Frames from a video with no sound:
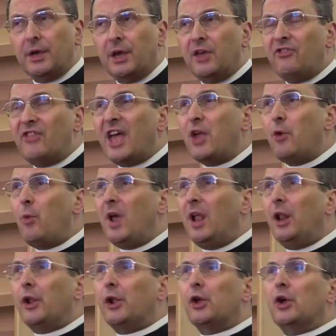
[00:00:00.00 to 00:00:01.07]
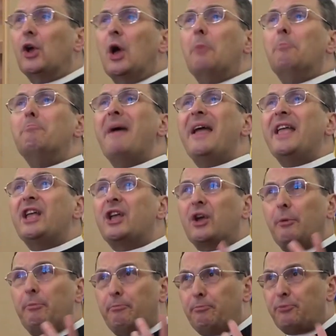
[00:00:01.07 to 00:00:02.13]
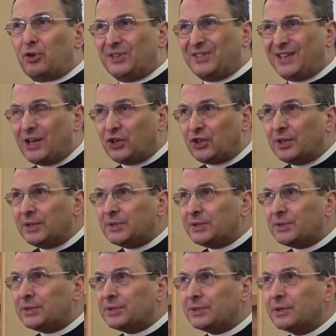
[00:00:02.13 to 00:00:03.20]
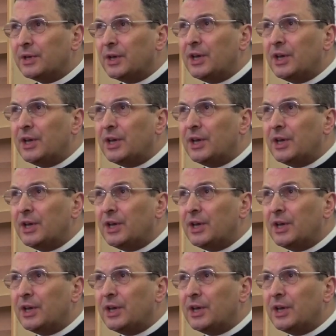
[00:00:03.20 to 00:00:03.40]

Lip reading: They will make processions,